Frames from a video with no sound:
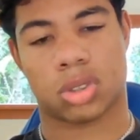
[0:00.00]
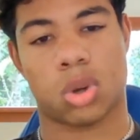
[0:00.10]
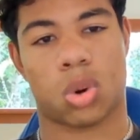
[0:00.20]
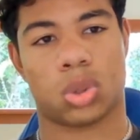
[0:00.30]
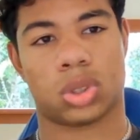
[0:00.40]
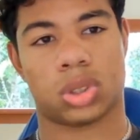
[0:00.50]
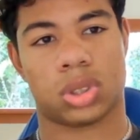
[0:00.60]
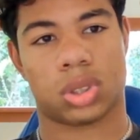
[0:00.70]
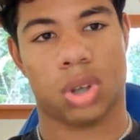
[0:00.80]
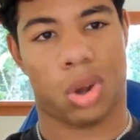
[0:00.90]
total
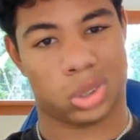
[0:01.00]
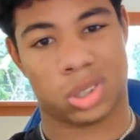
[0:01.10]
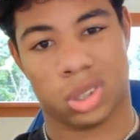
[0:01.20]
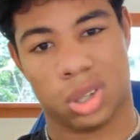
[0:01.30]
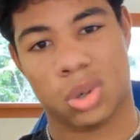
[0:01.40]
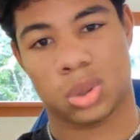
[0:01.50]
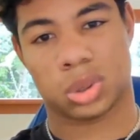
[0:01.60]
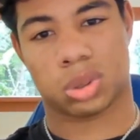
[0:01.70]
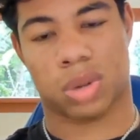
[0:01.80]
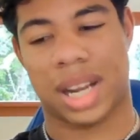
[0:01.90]
calls
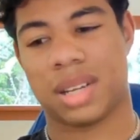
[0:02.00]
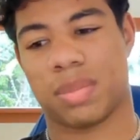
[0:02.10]
closed, right?